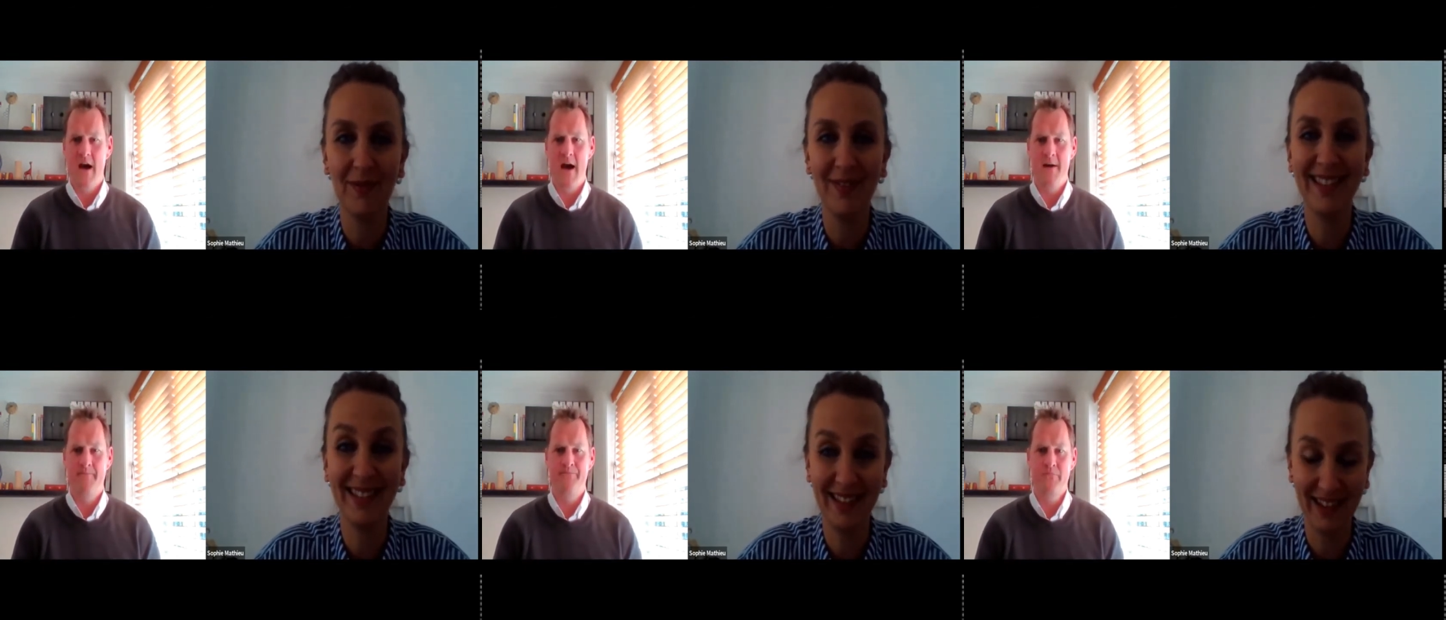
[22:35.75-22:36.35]

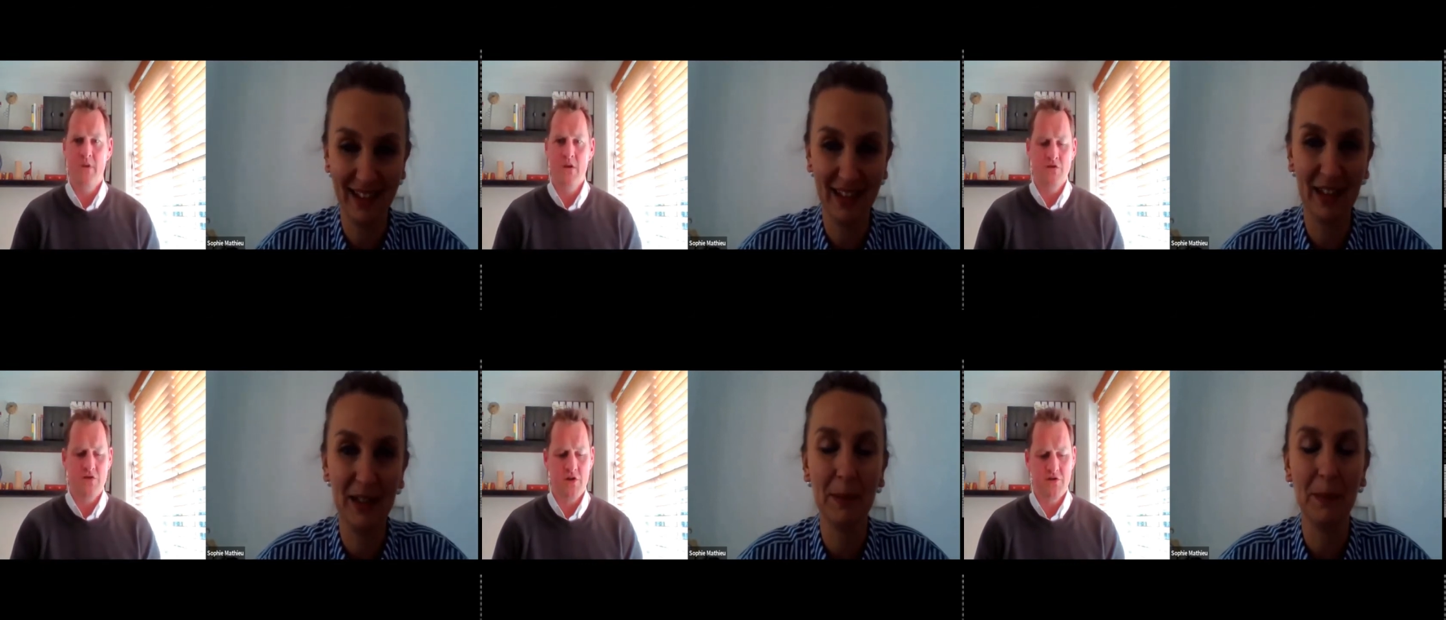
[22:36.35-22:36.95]
Speaker 1: Um, mm-hmm.
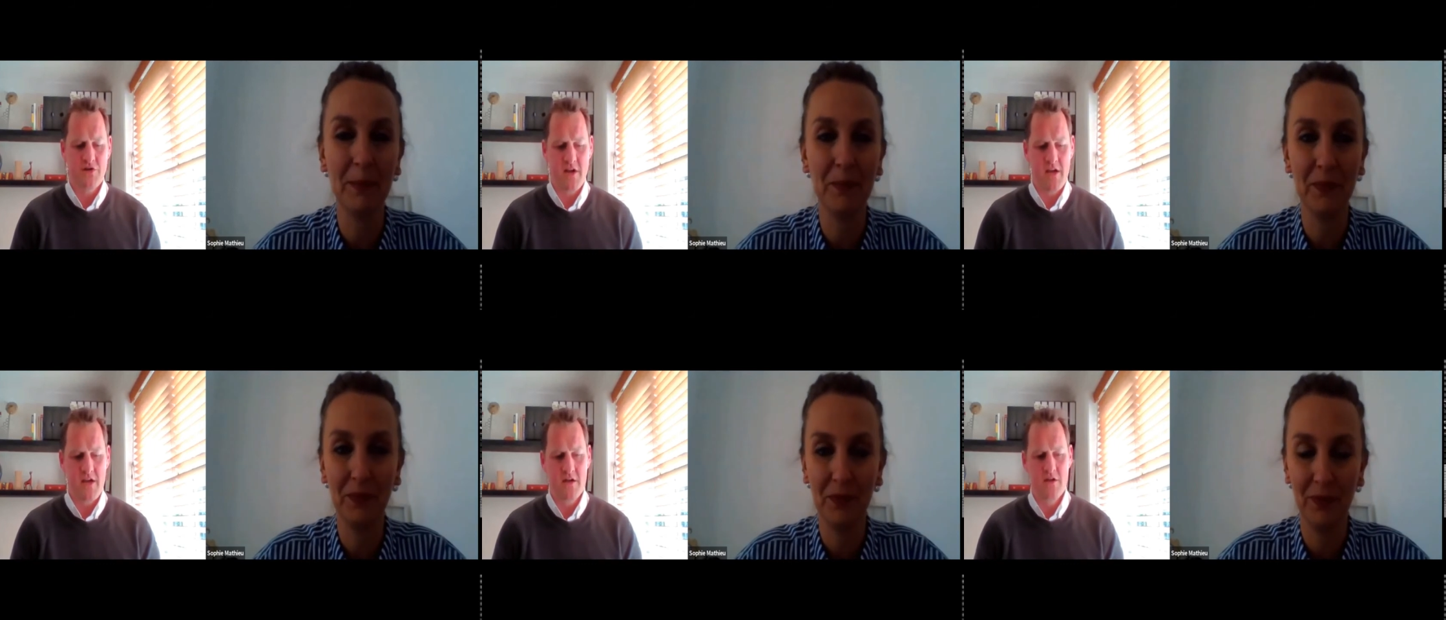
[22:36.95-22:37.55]
so, so
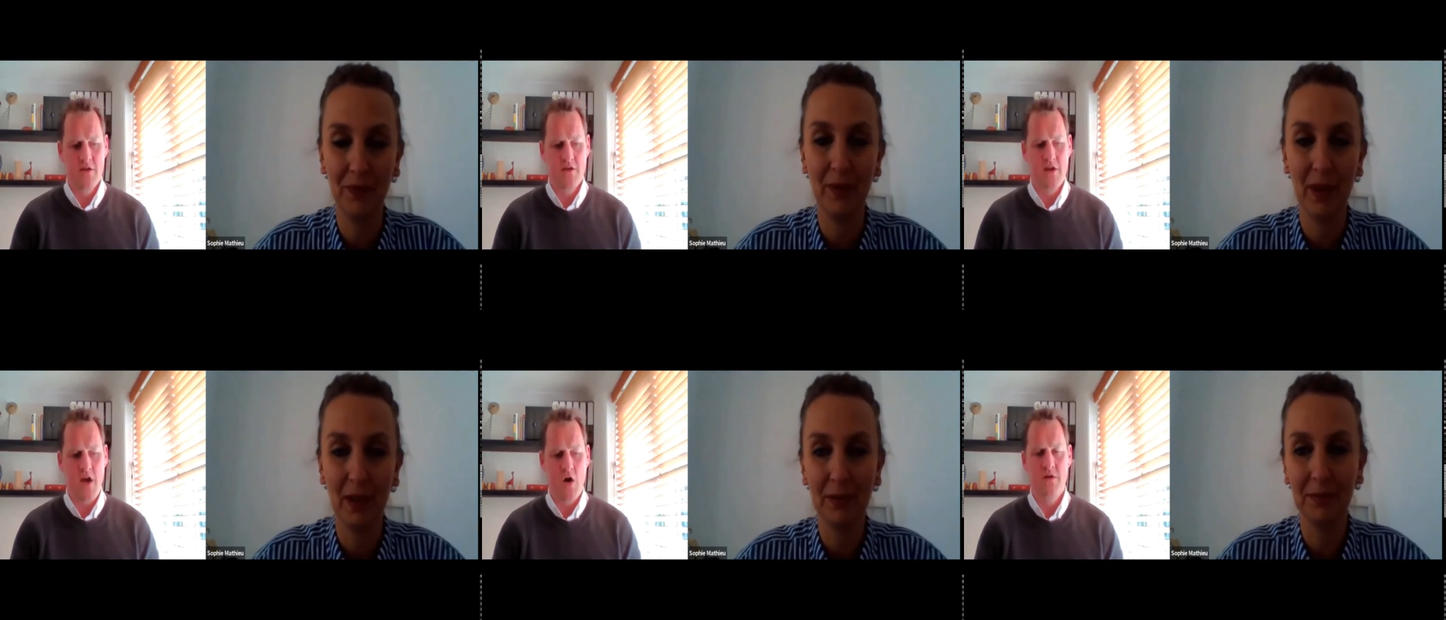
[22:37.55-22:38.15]
the,
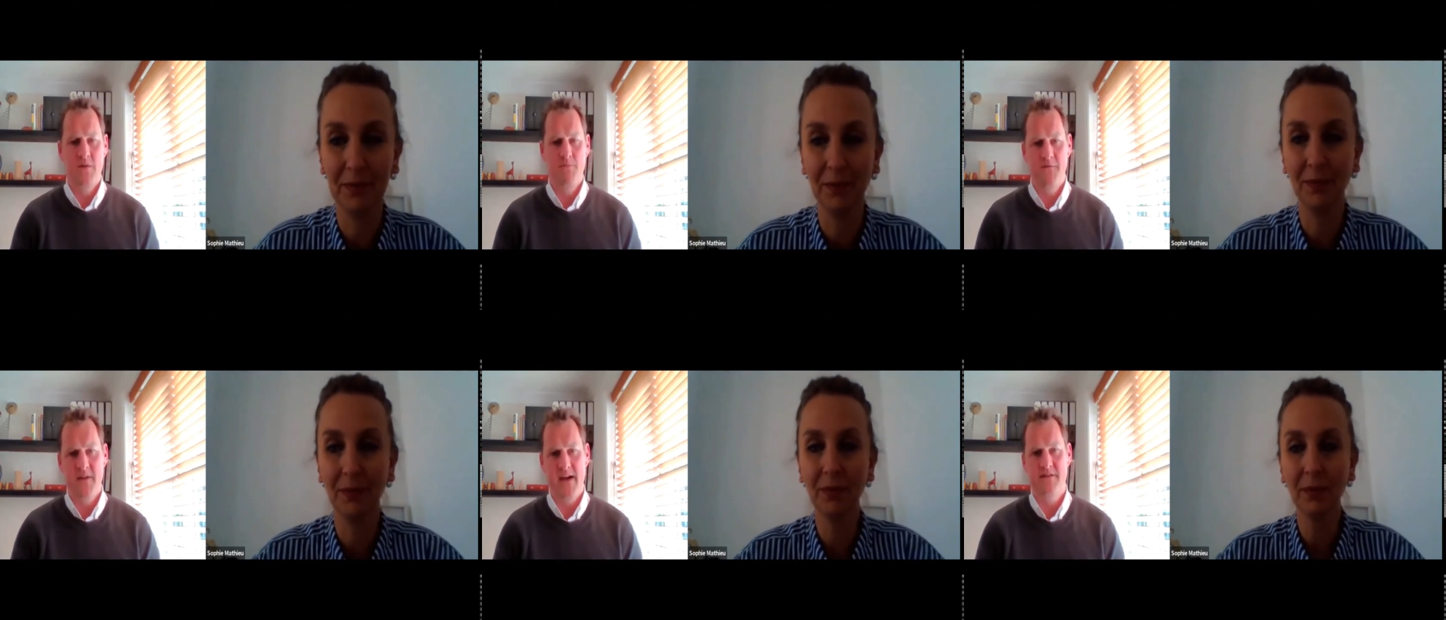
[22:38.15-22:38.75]
the ownership
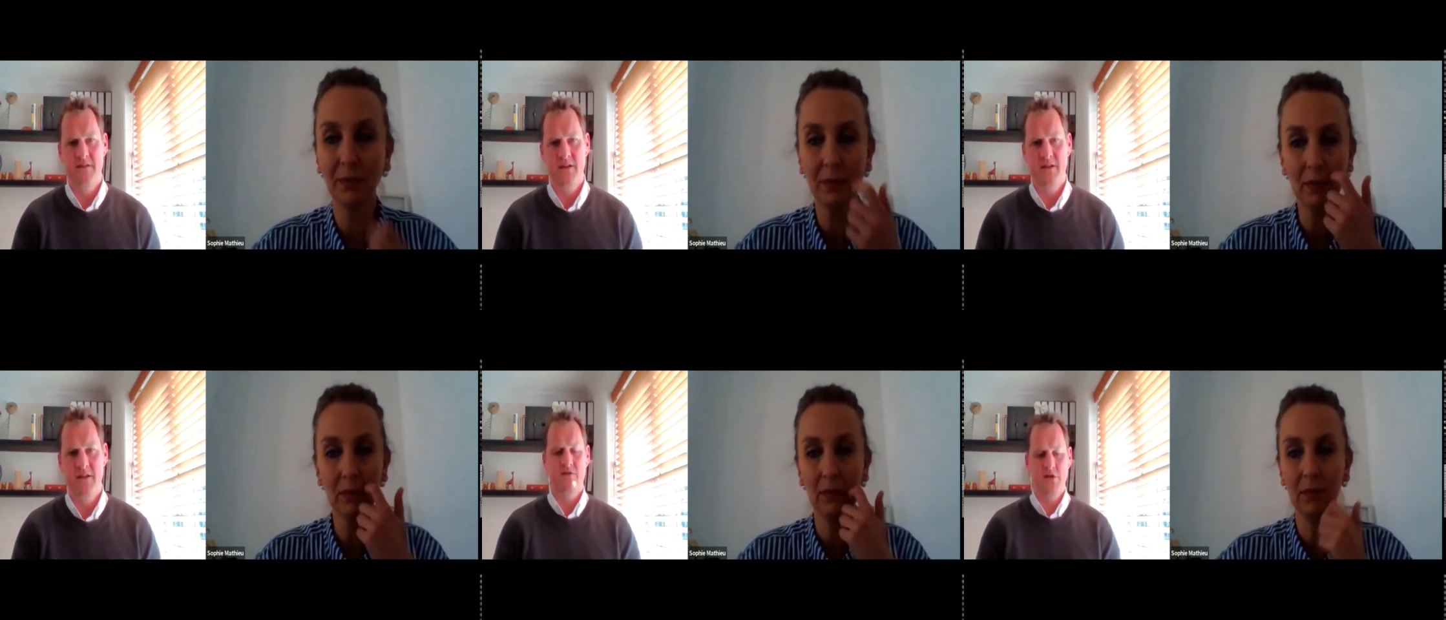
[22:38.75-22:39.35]
of data,
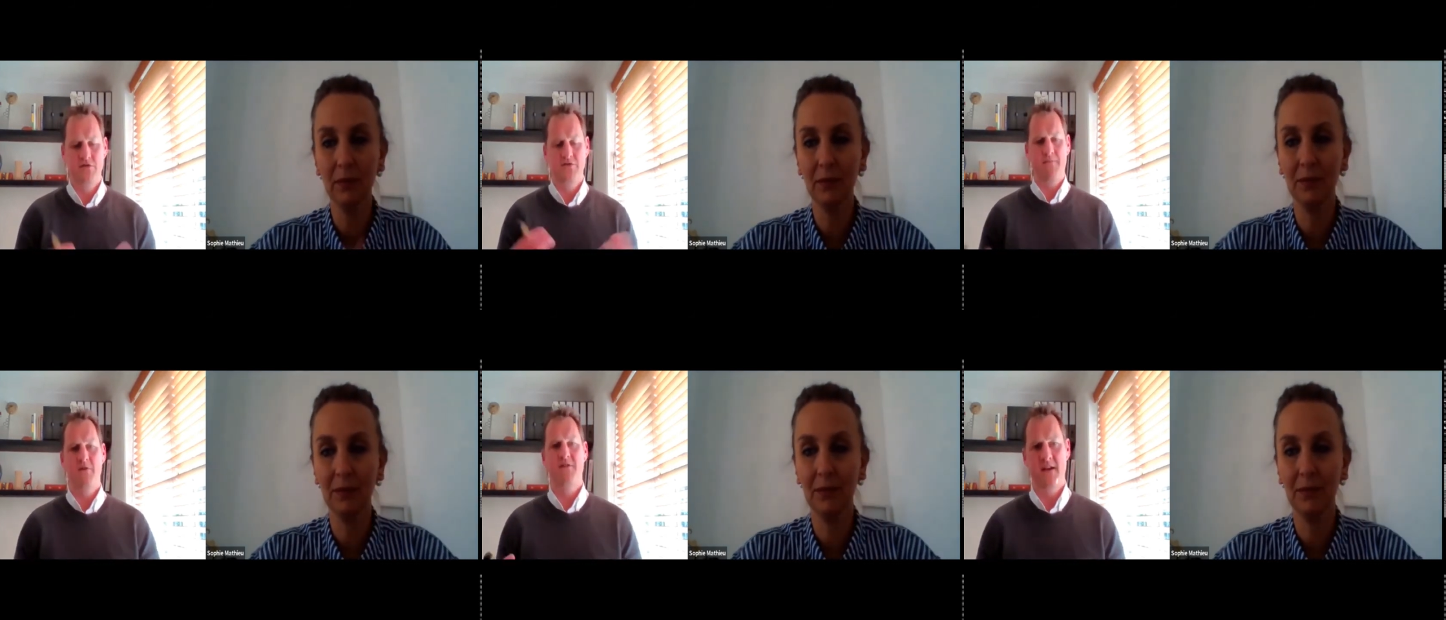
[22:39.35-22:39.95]
there are two
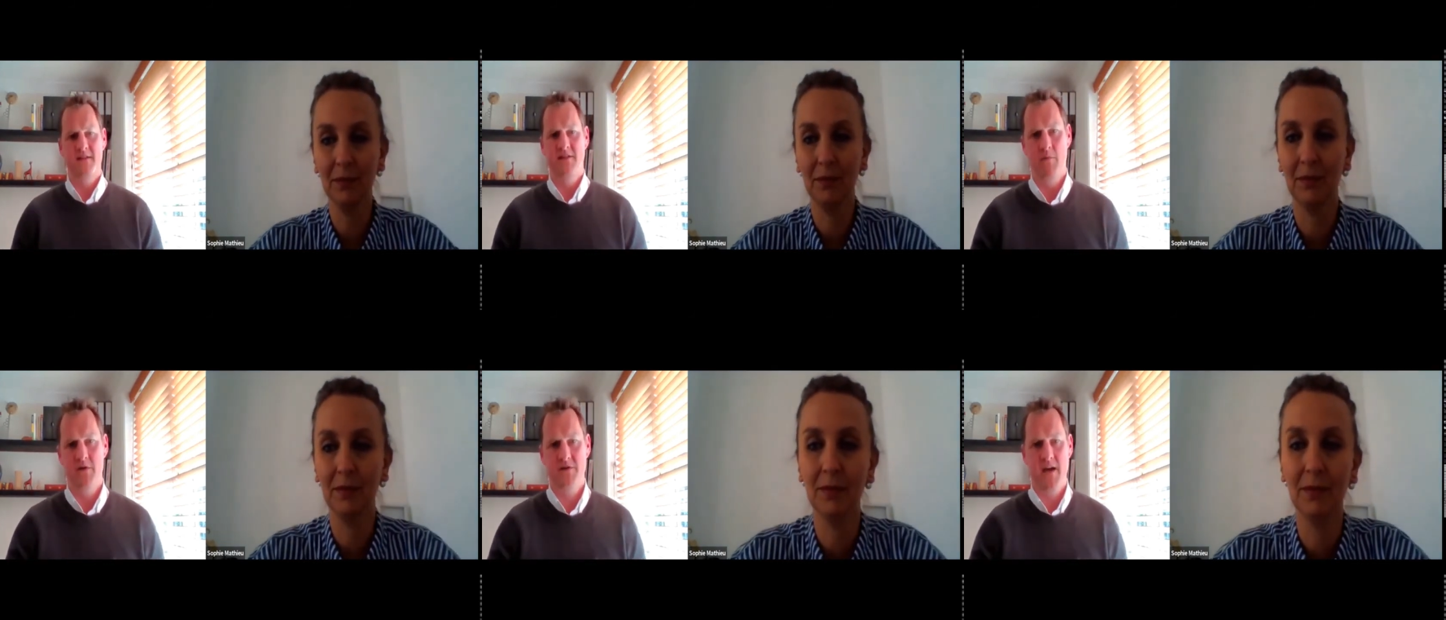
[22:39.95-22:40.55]
separate things here
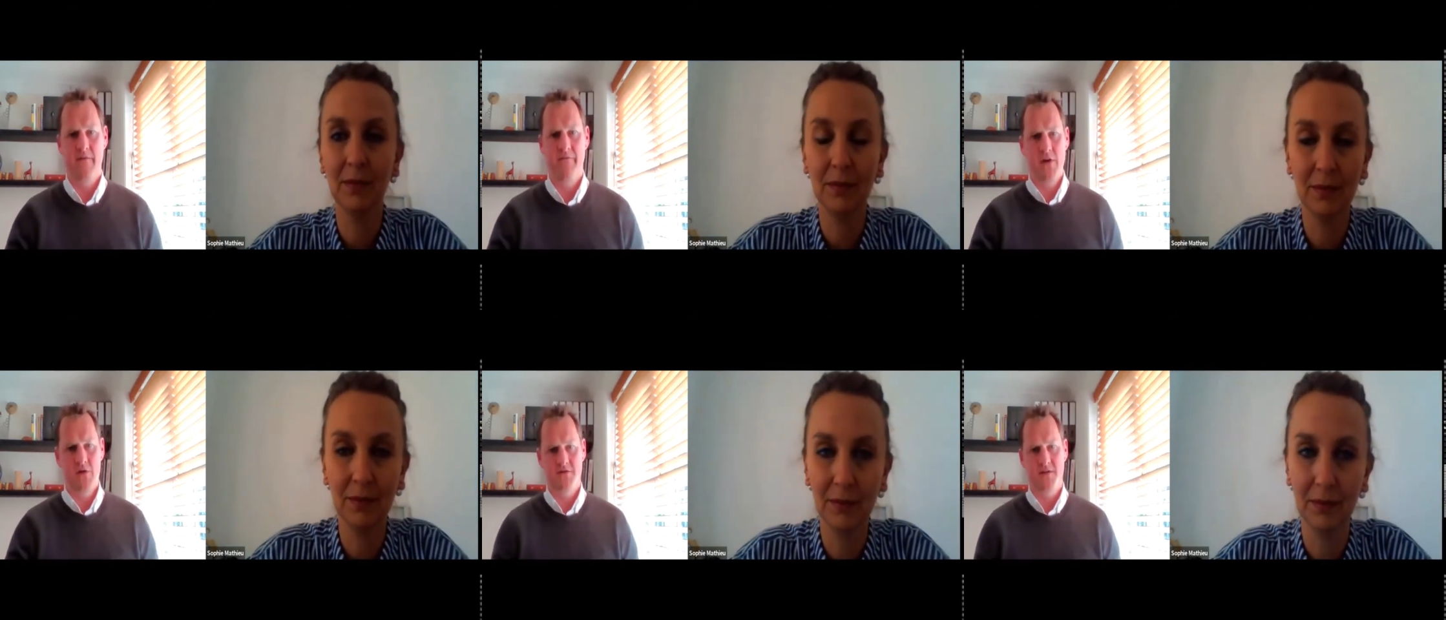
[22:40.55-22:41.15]
which get
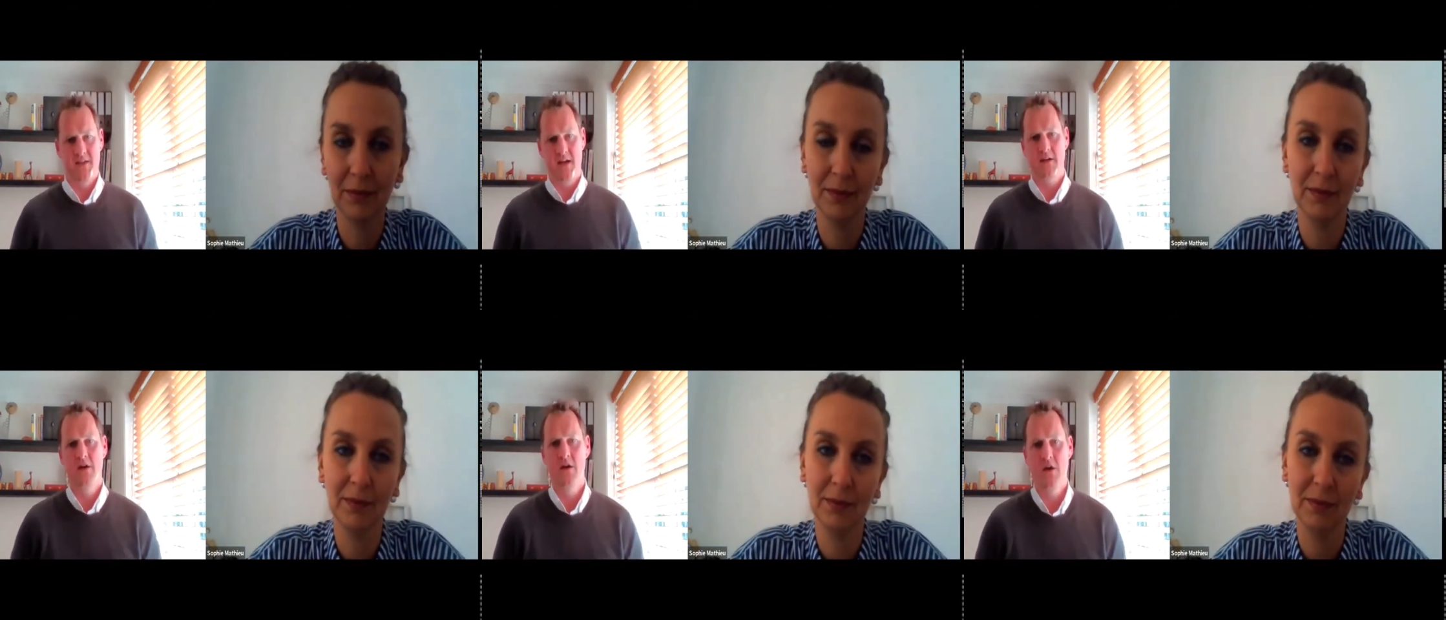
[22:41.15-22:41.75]
confused, I think.